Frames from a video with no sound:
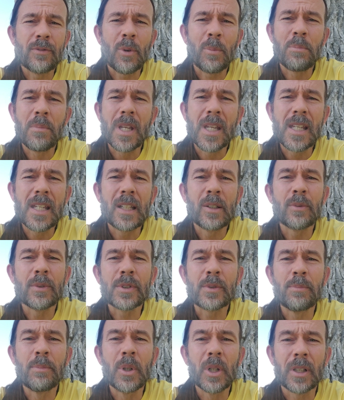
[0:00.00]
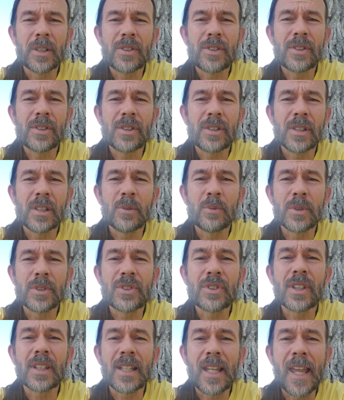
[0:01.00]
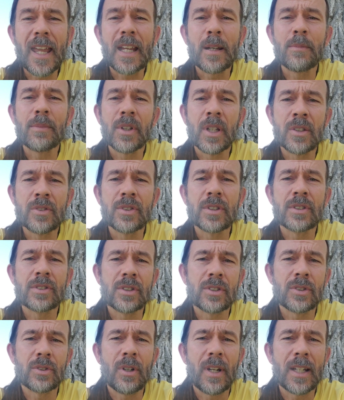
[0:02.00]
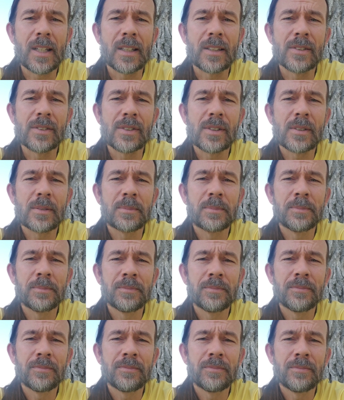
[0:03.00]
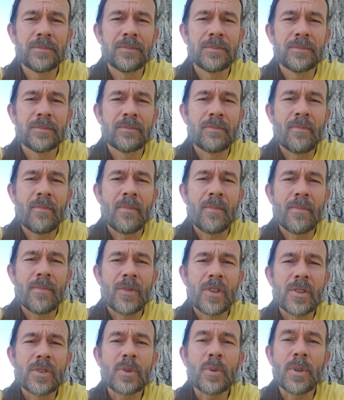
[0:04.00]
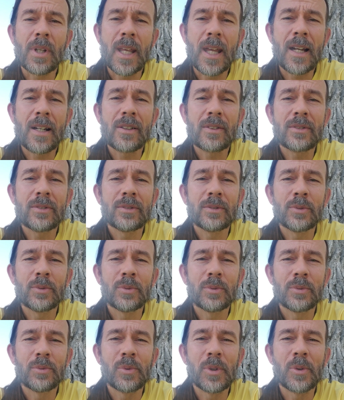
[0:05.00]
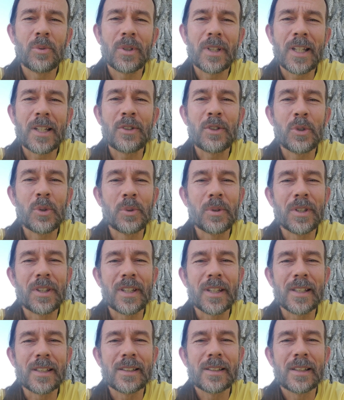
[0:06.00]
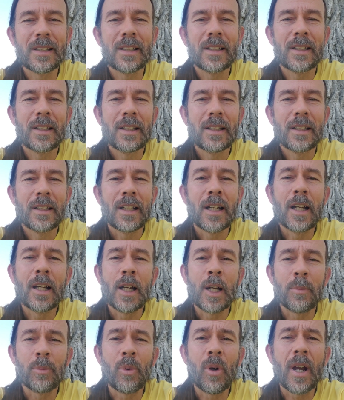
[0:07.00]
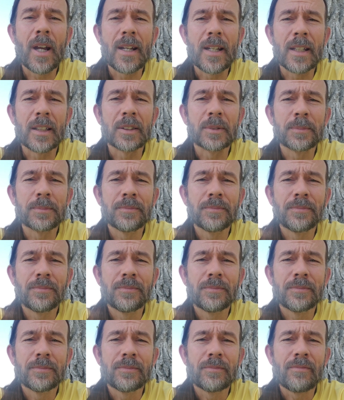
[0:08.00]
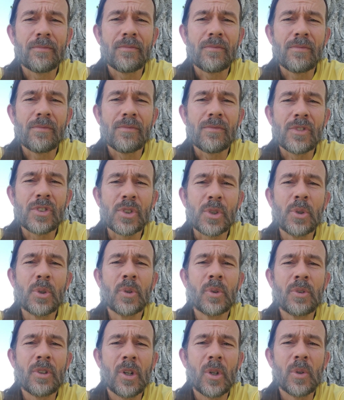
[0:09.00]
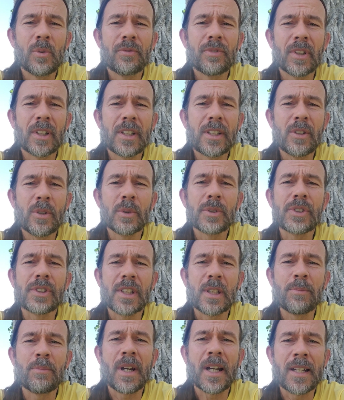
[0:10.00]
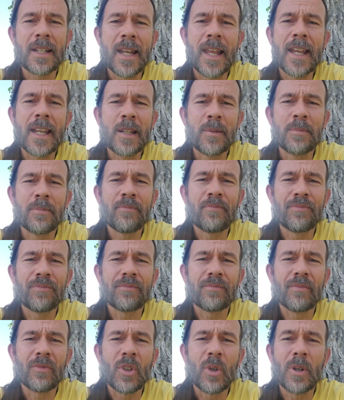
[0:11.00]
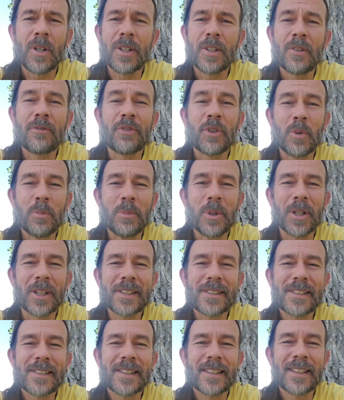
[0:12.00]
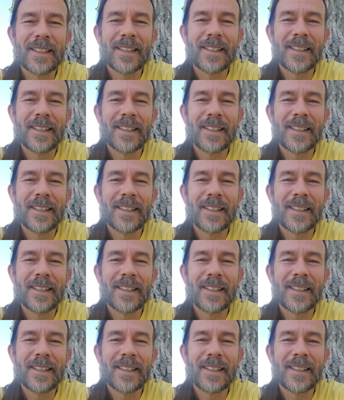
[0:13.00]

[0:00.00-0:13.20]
For me, it was books, it was the game, Dungeons and Dragons. So now, what will I do with it? I'm writing. Soon, hopefully, you'll see my name on a few books.